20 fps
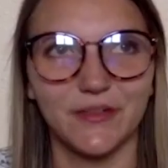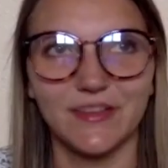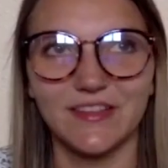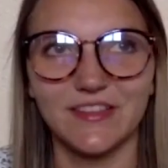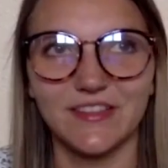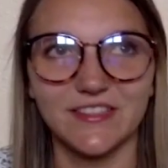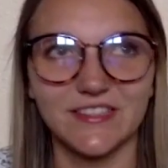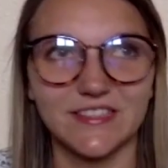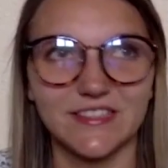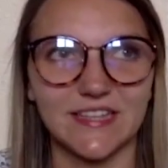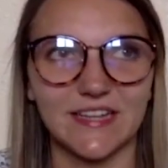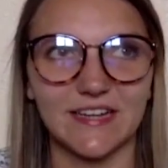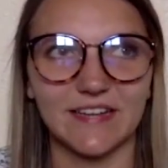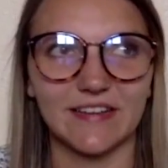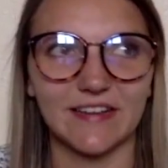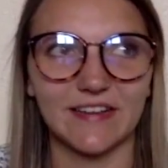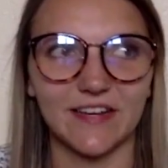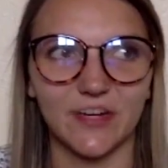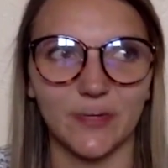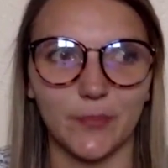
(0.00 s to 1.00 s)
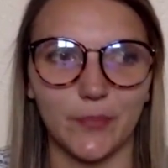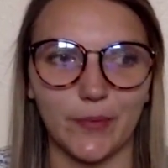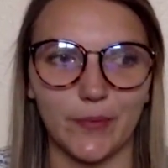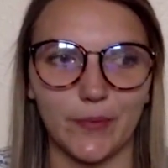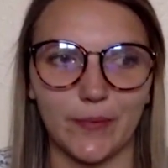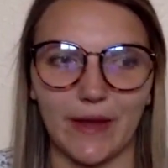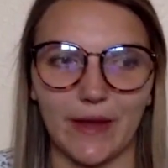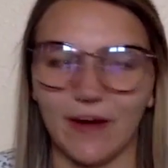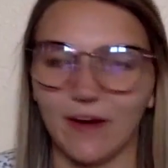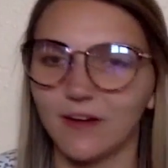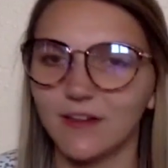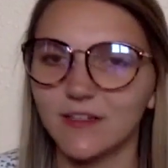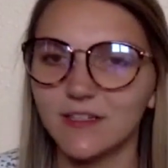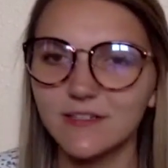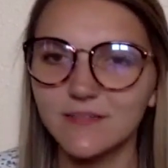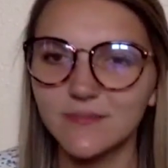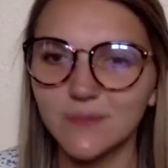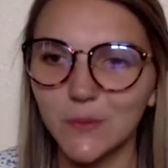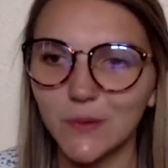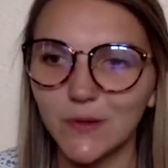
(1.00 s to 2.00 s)
there's a time that could prepare us
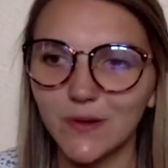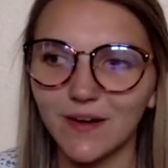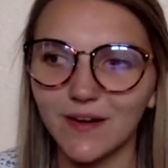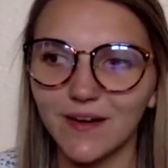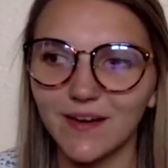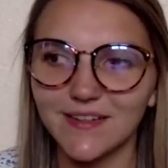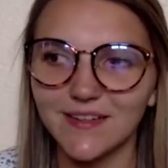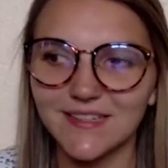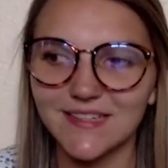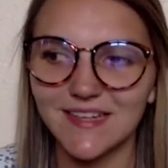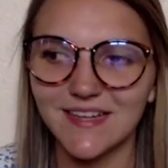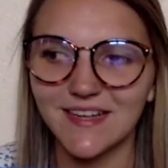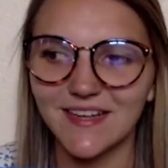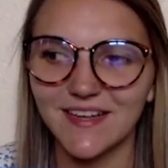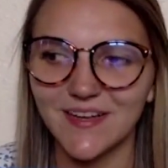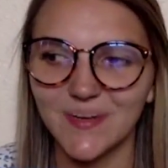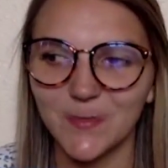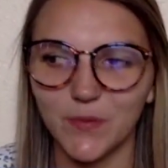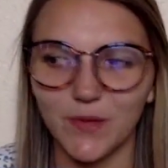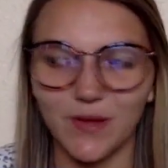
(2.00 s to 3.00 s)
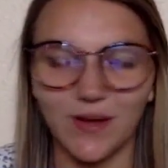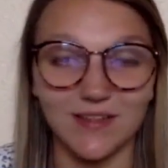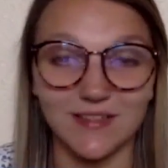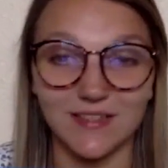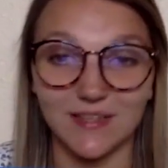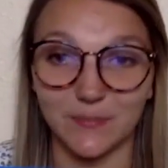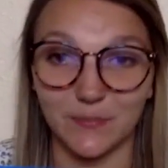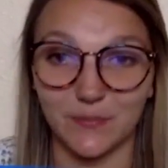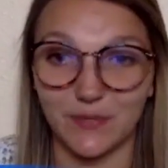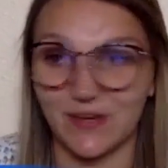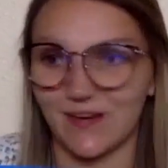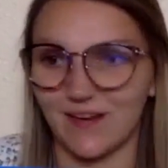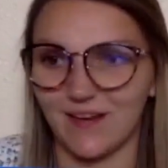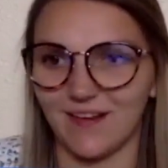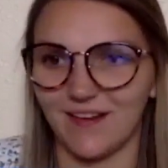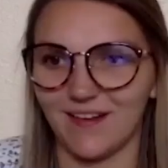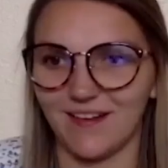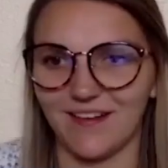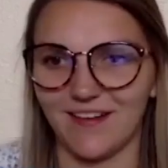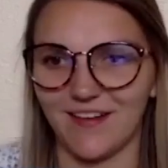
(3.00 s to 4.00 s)
for it because, I mean,
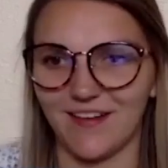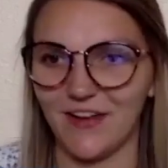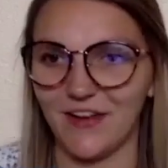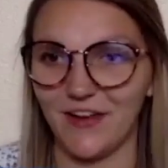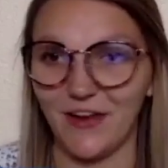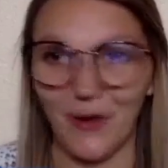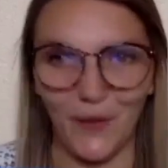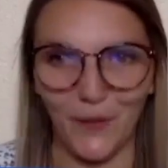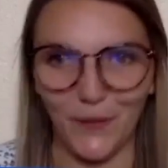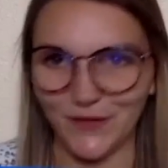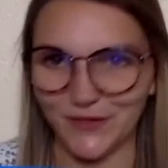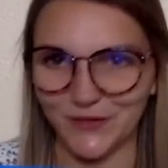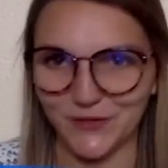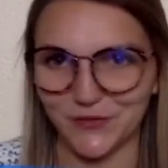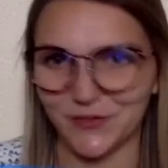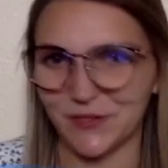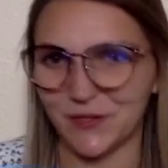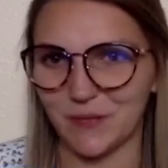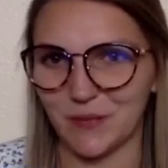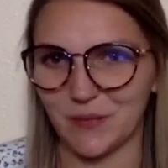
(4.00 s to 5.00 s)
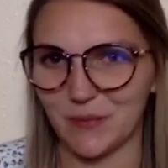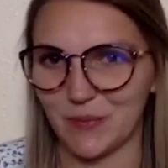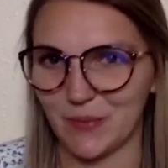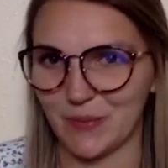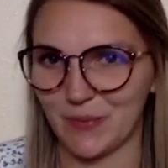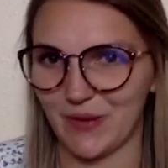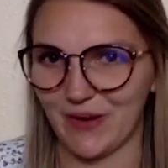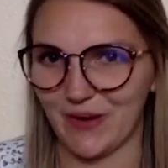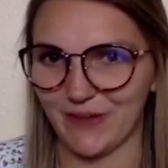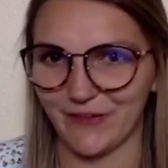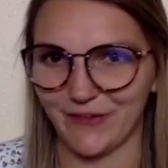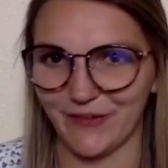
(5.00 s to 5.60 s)
no one's really been prepared for